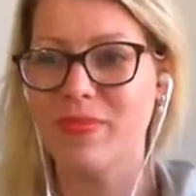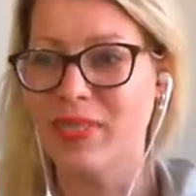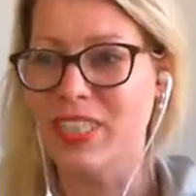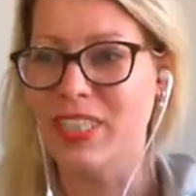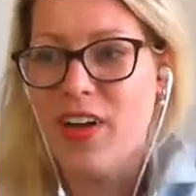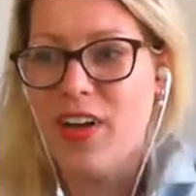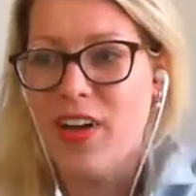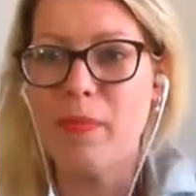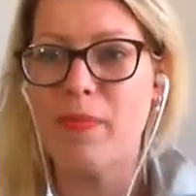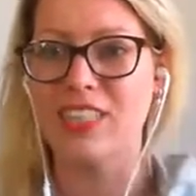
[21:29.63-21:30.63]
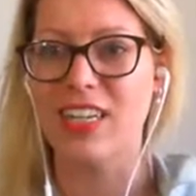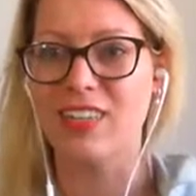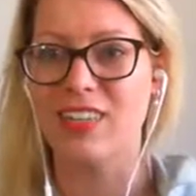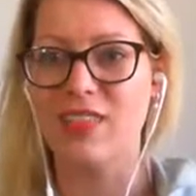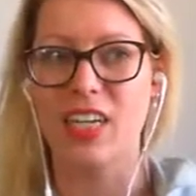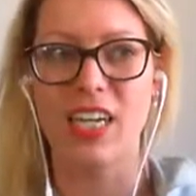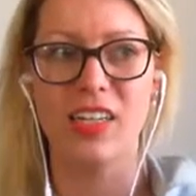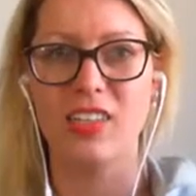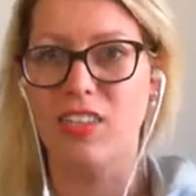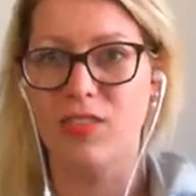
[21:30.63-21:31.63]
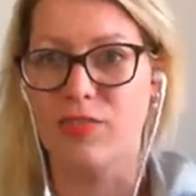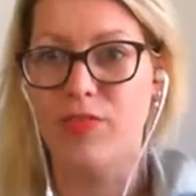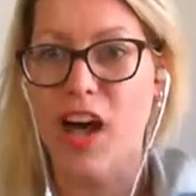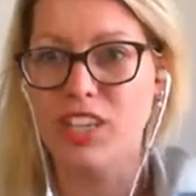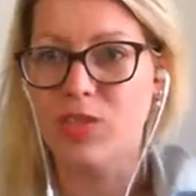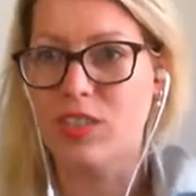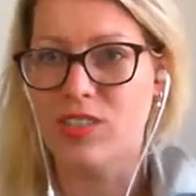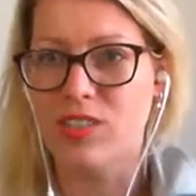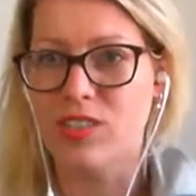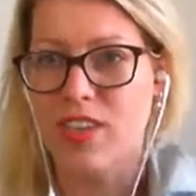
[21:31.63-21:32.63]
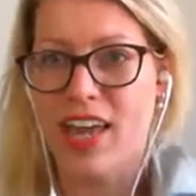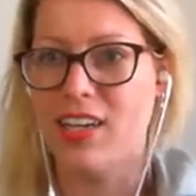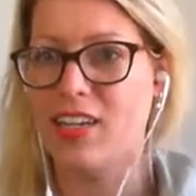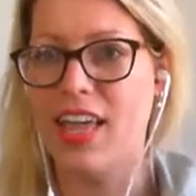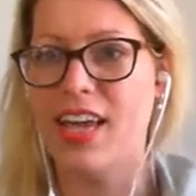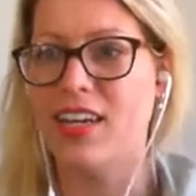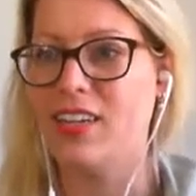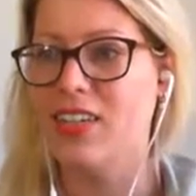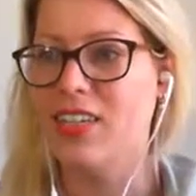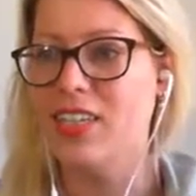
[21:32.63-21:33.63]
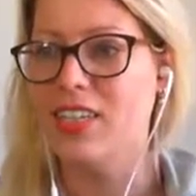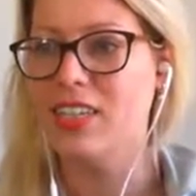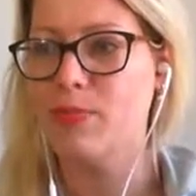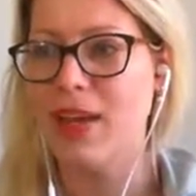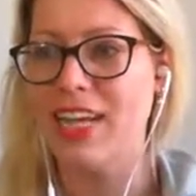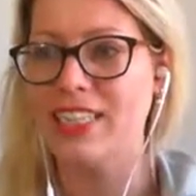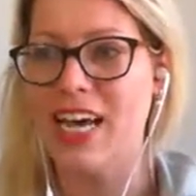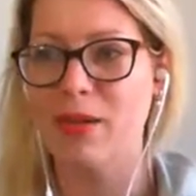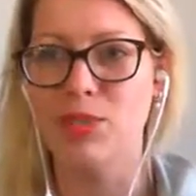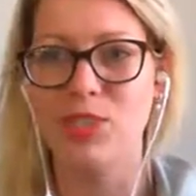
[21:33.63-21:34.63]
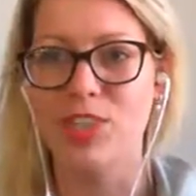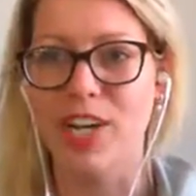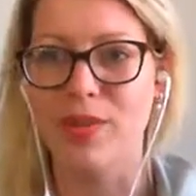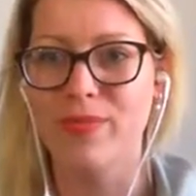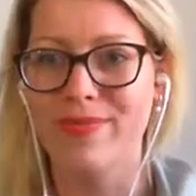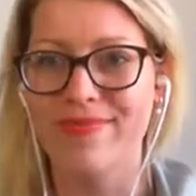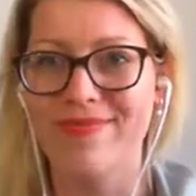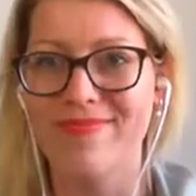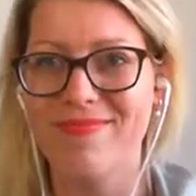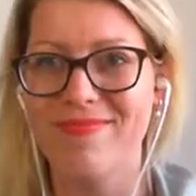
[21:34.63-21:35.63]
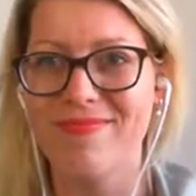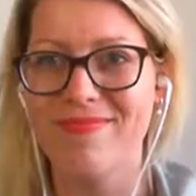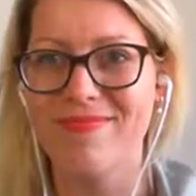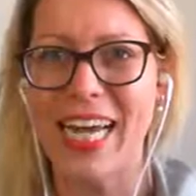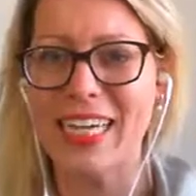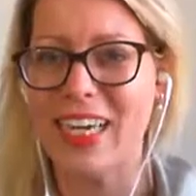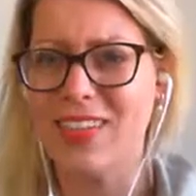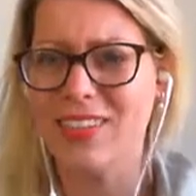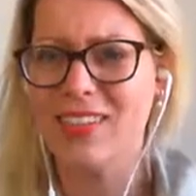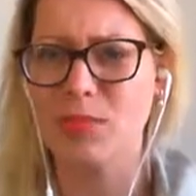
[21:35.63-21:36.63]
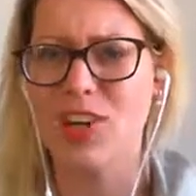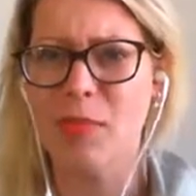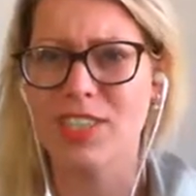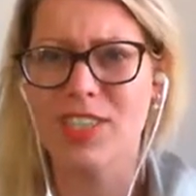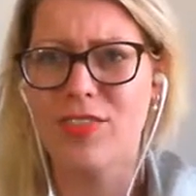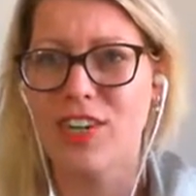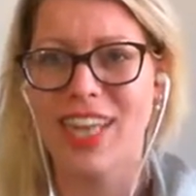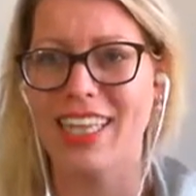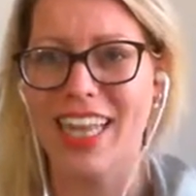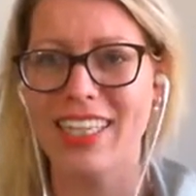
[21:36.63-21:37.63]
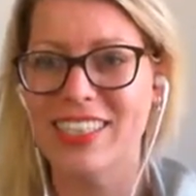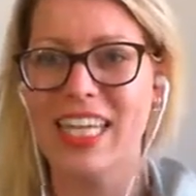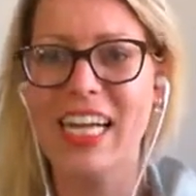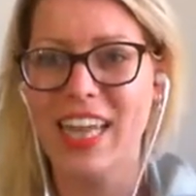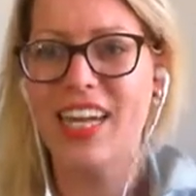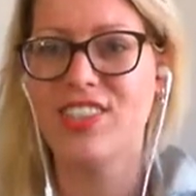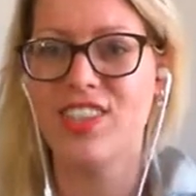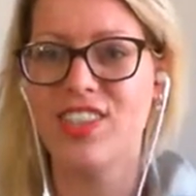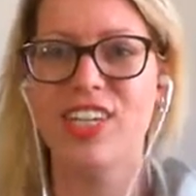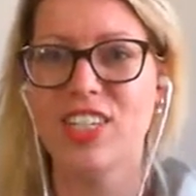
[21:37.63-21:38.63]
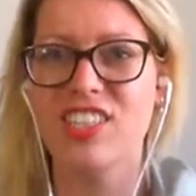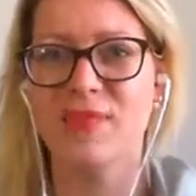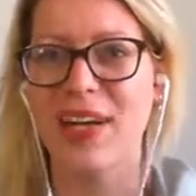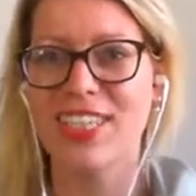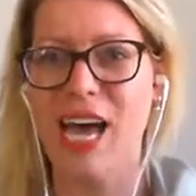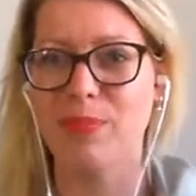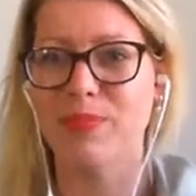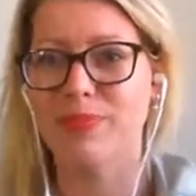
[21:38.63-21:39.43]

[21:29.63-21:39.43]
developed my business faster and sooner than spending time to, tagging subscribers and ConvertKit. Like that is not a good use of my time.